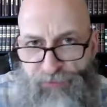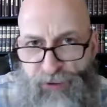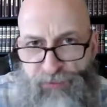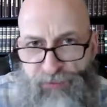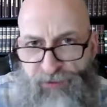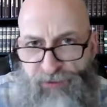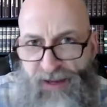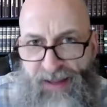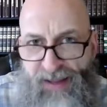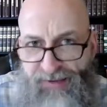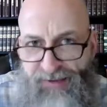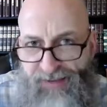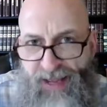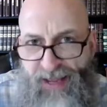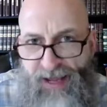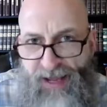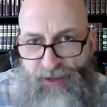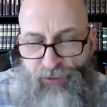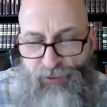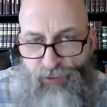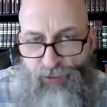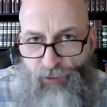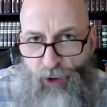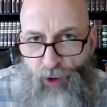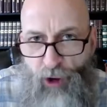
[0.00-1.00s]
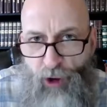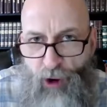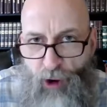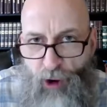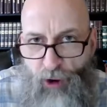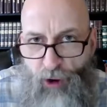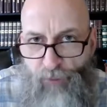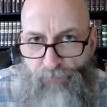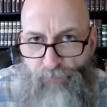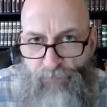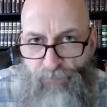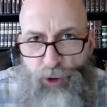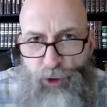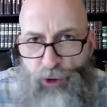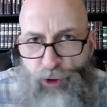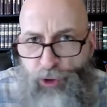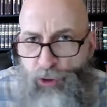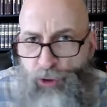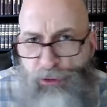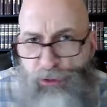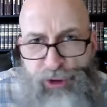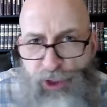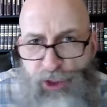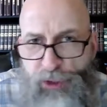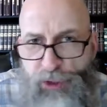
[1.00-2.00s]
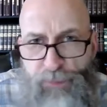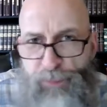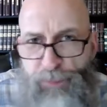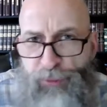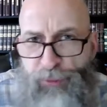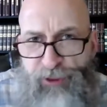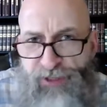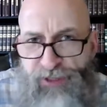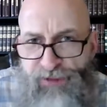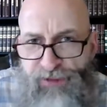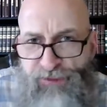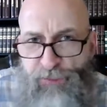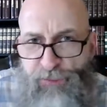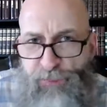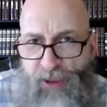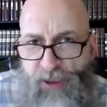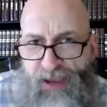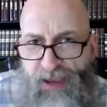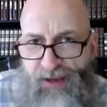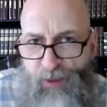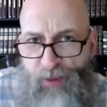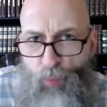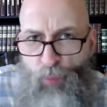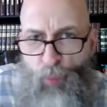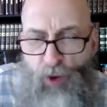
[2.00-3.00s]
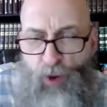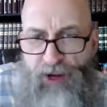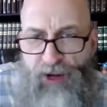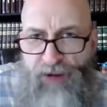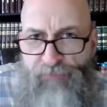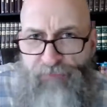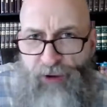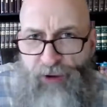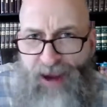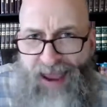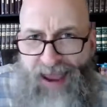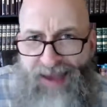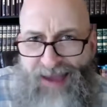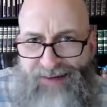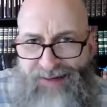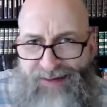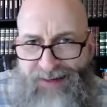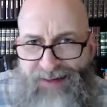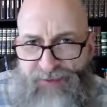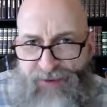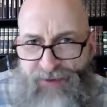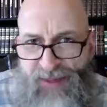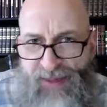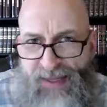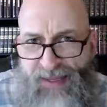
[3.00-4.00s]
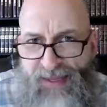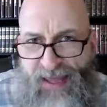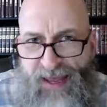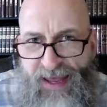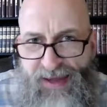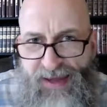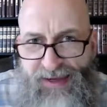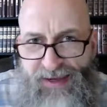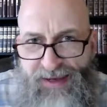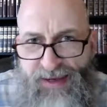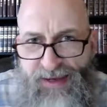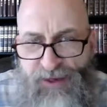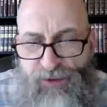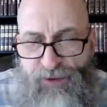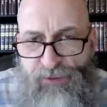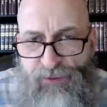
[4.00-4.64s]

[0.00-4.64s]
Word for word: like that is wrong, you shouldn't participate in whatever activity that is